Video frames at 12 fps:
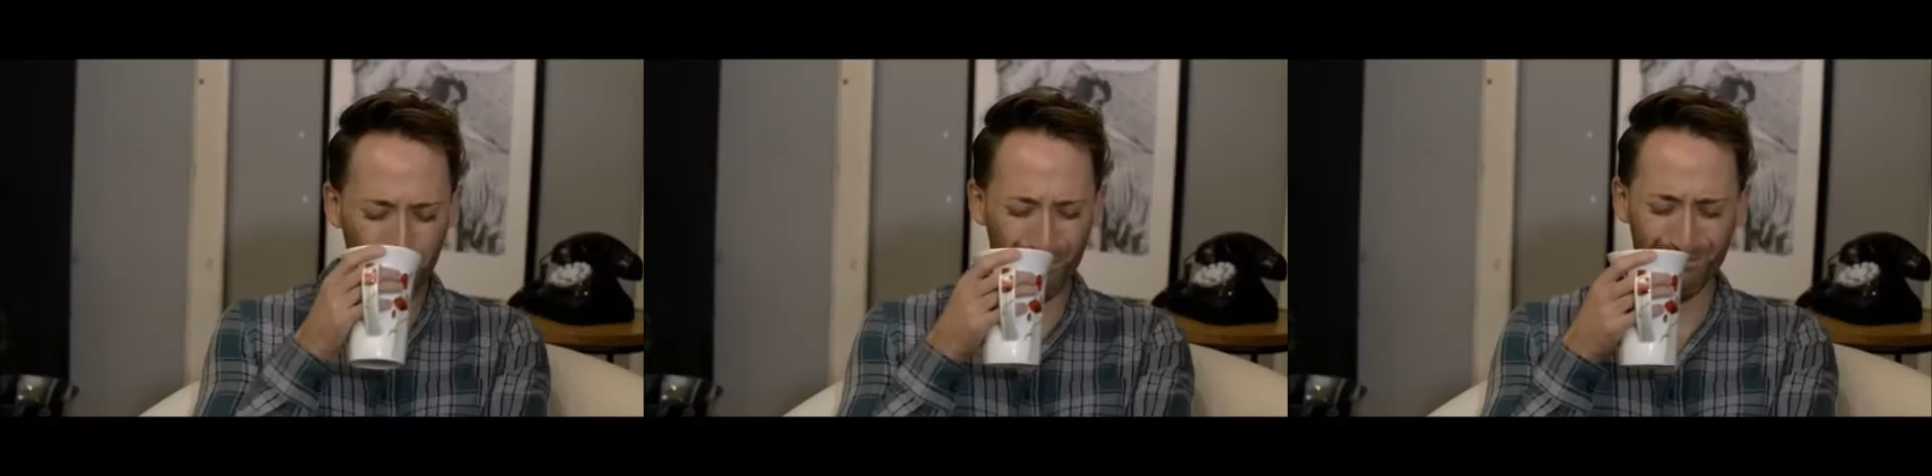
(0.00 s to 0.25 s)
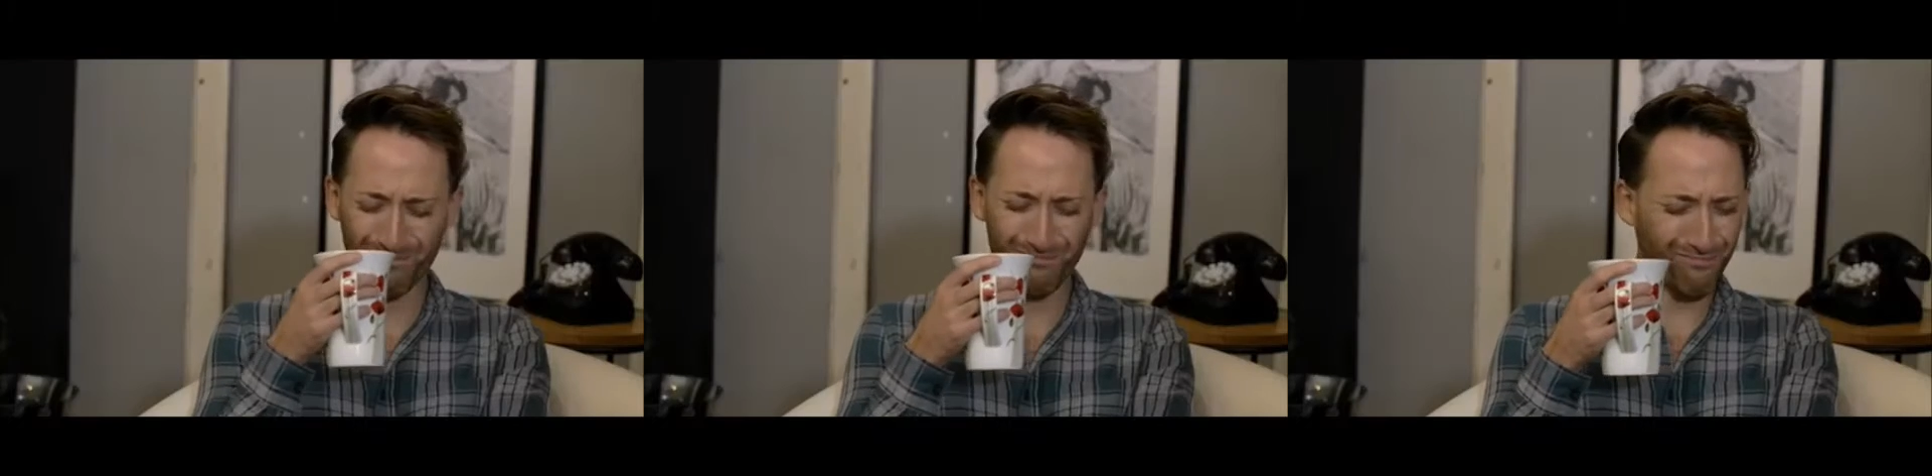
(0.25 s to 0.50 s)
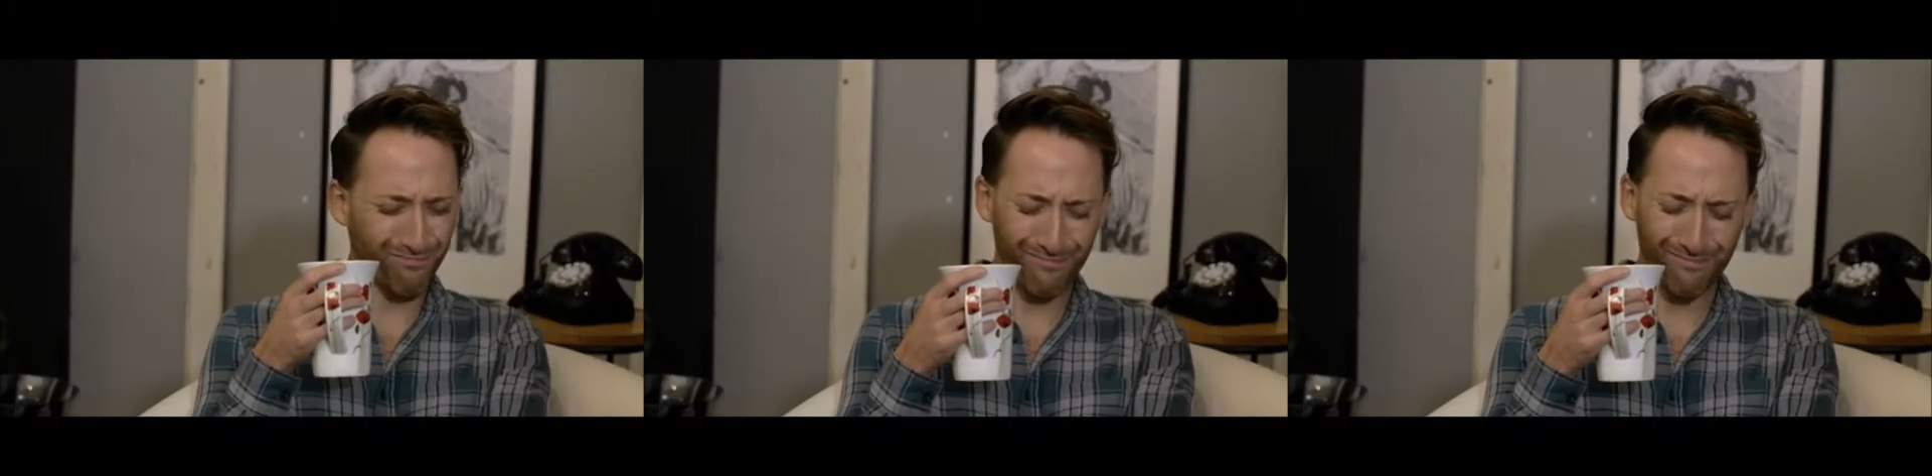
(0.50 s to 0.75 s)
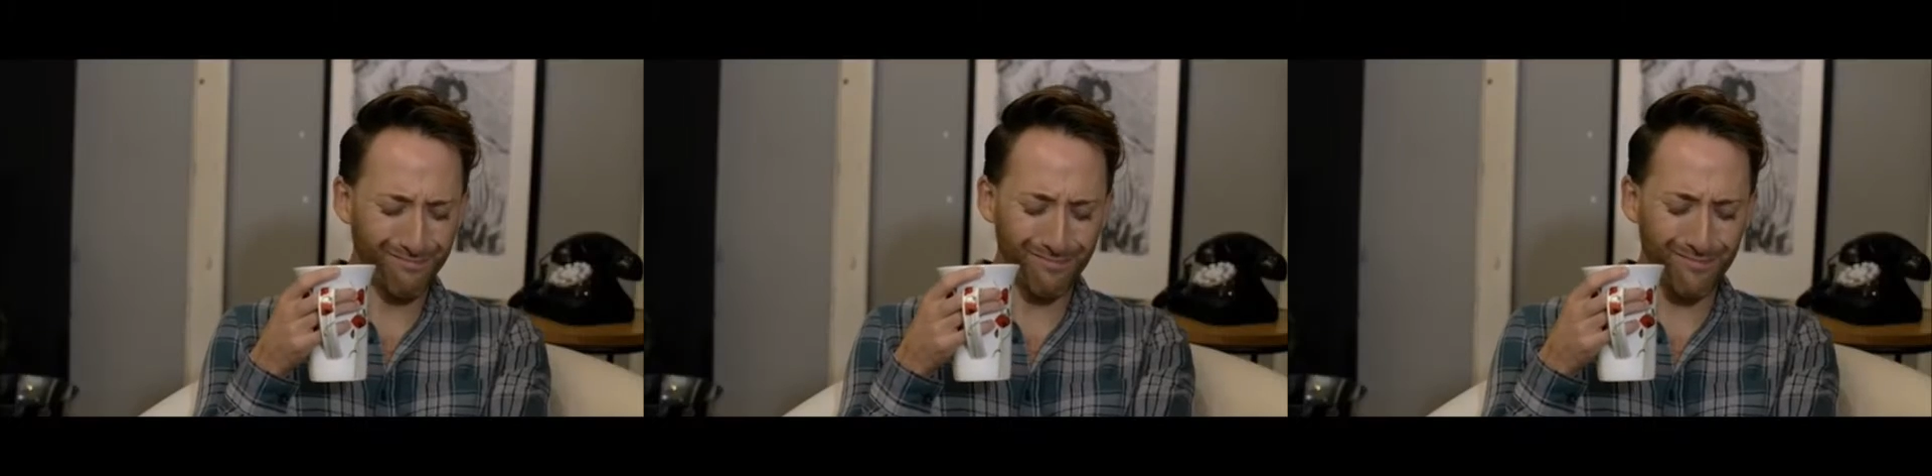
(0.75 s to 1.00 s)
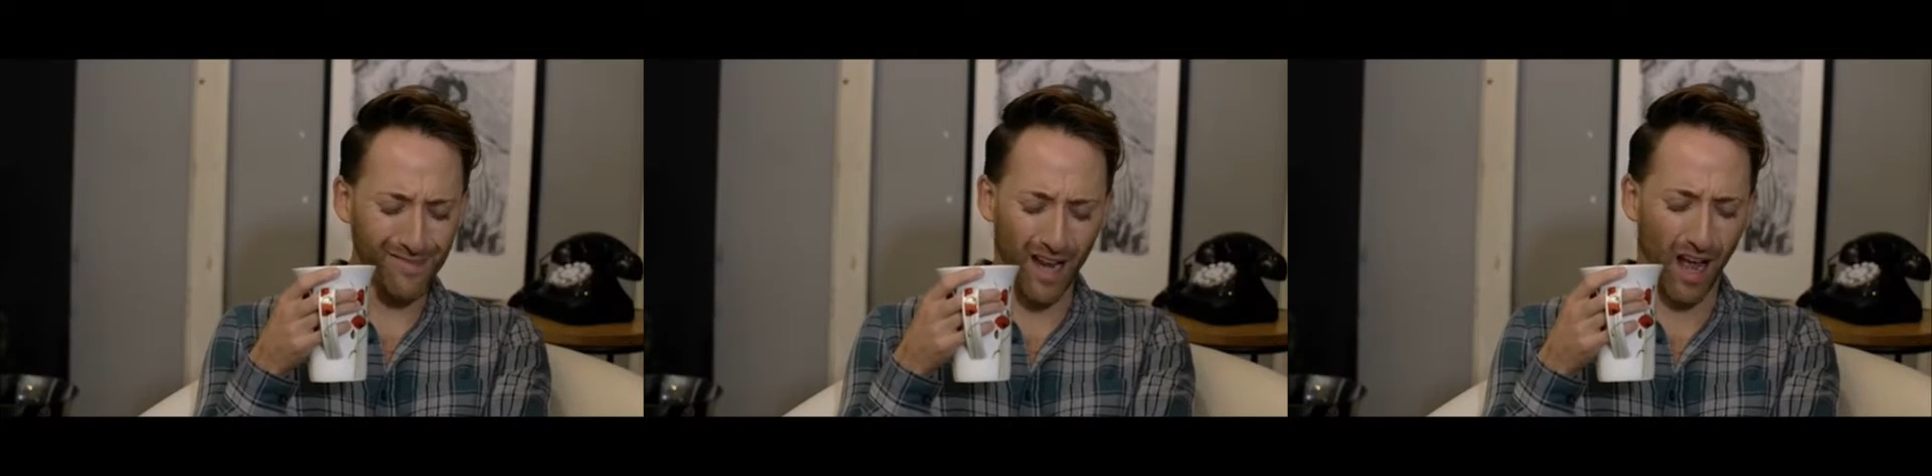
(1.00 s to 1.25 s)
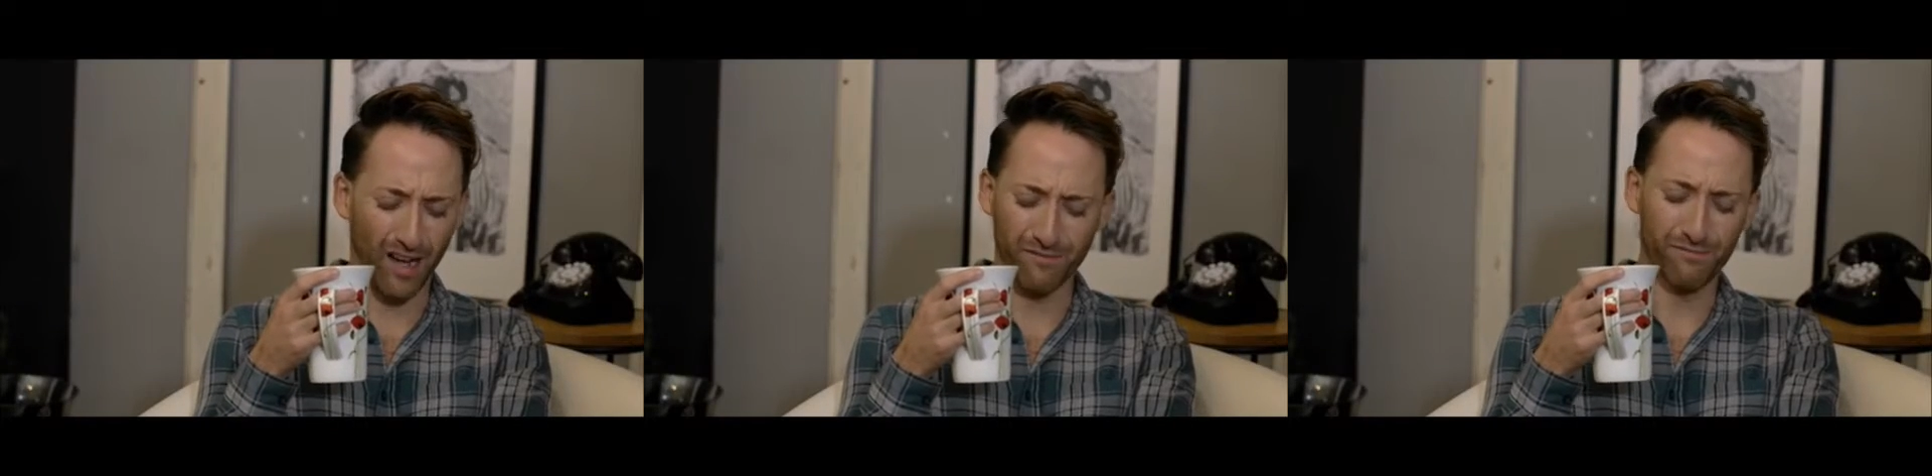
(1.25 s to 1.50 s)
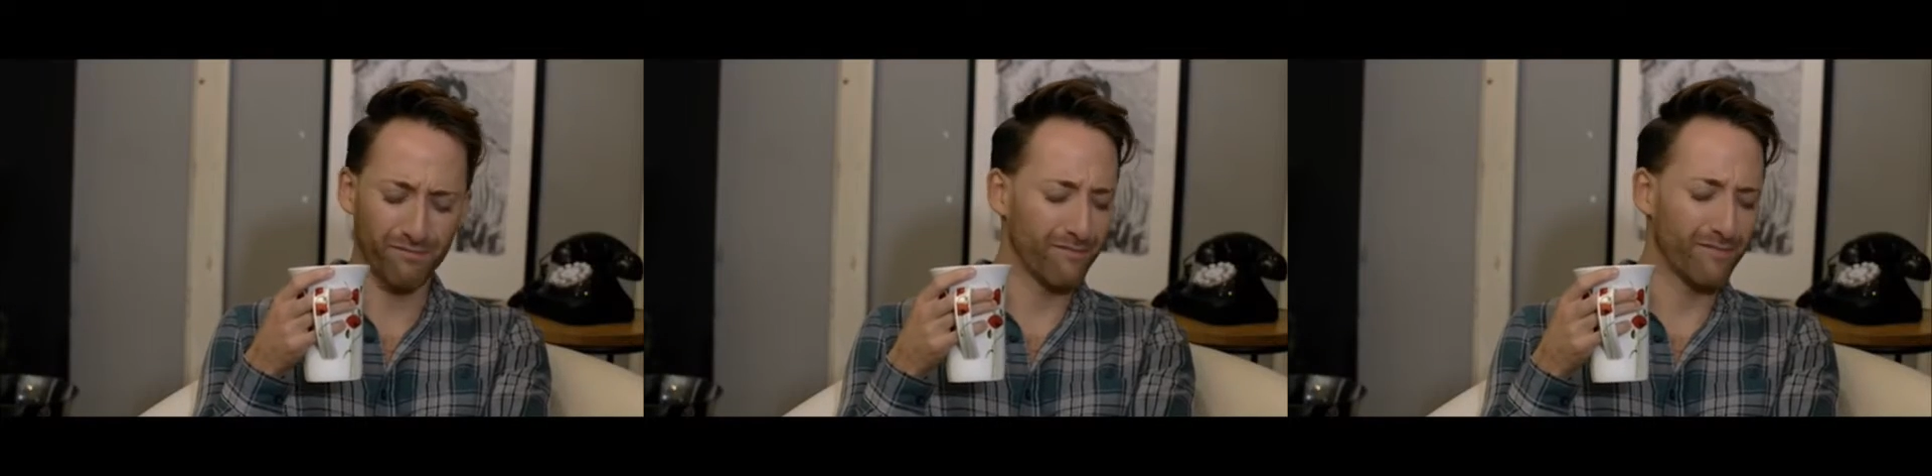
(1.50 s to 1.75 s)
Mm. No,